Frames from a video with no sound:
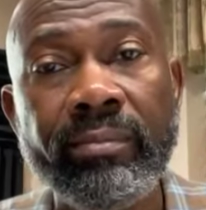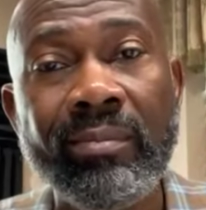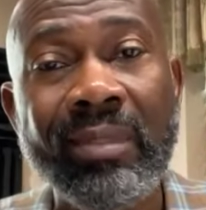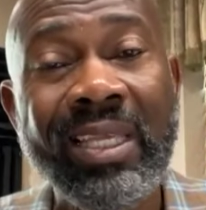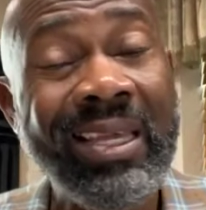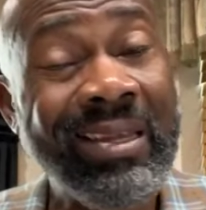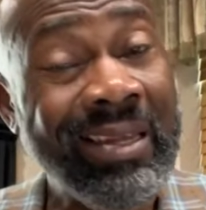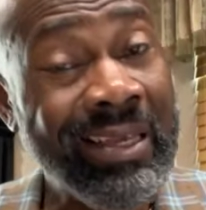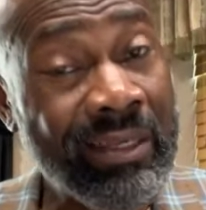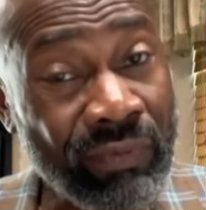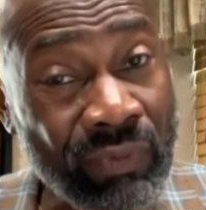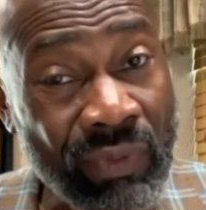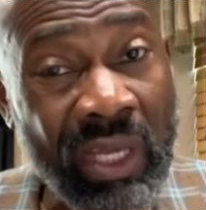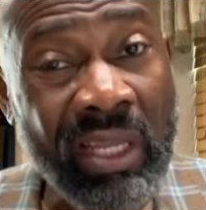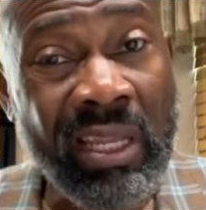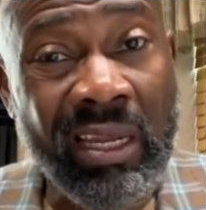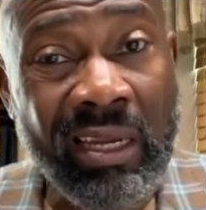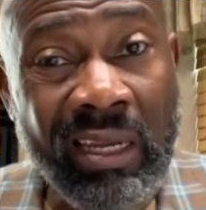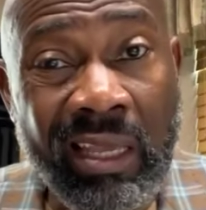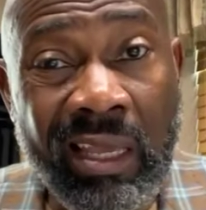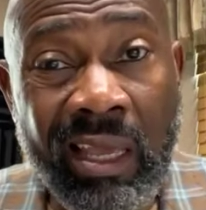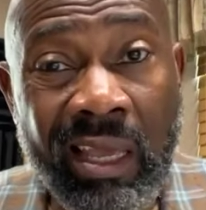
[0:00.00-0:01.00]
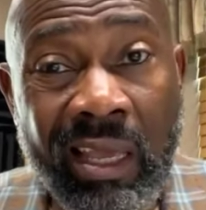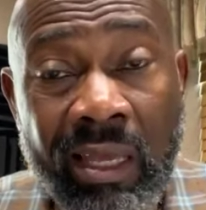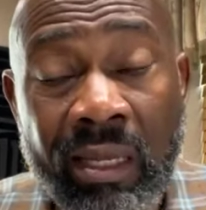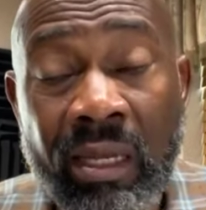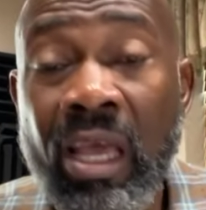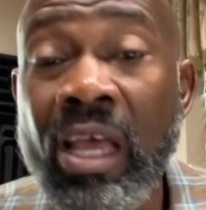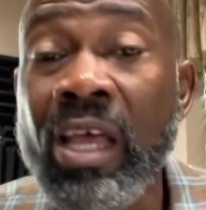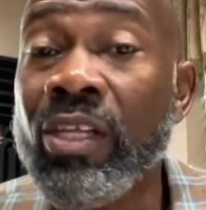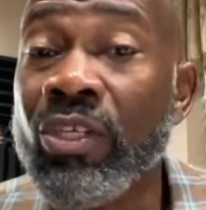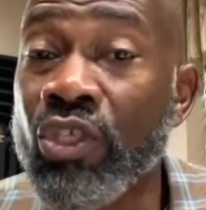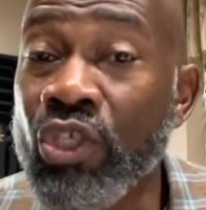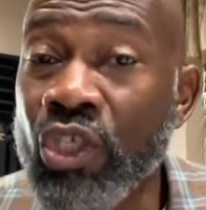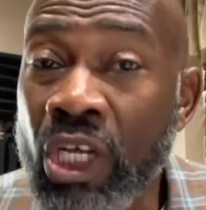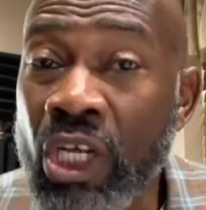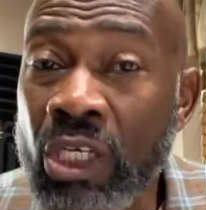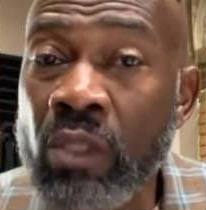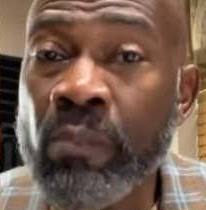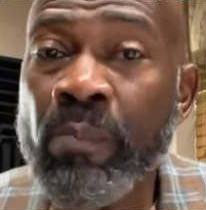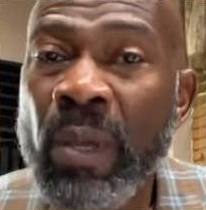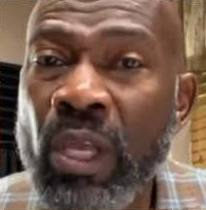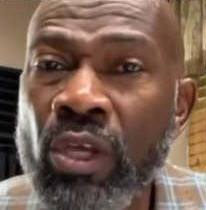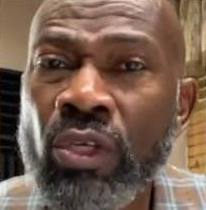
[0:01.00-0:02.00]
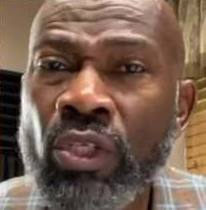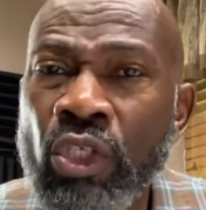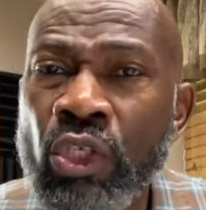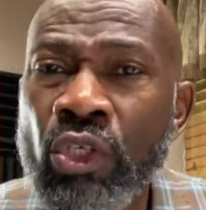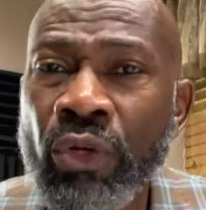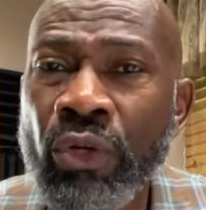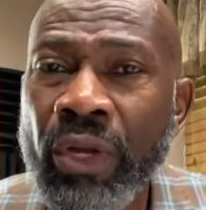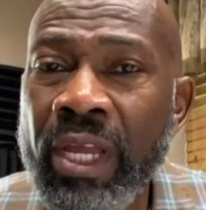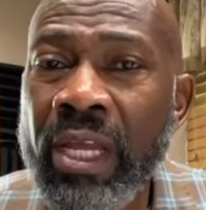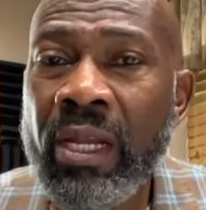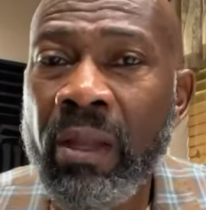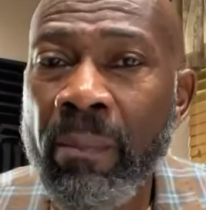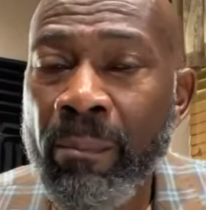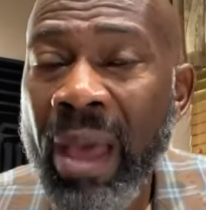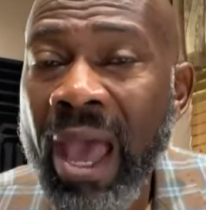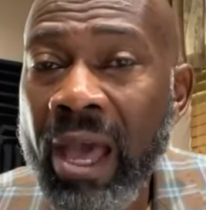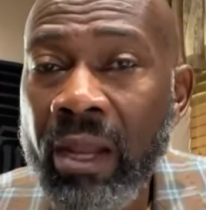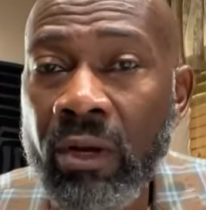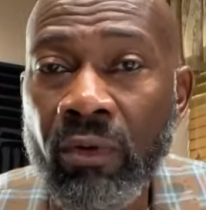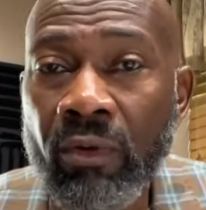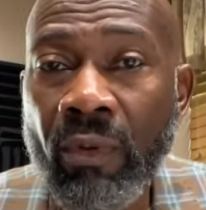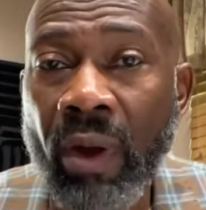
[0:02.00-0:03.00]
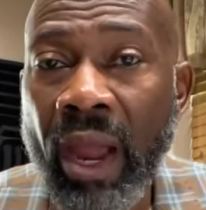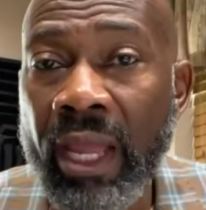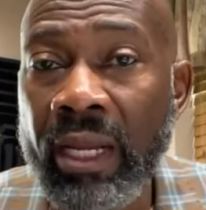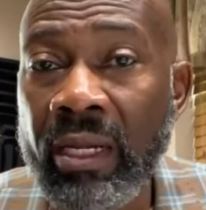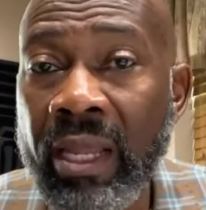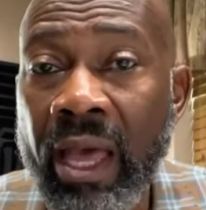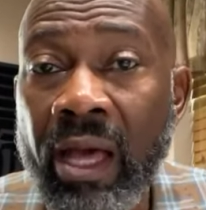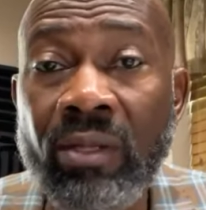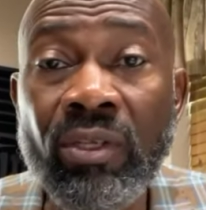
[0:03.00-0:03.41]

Can I say that again? Just because you're in a battle right now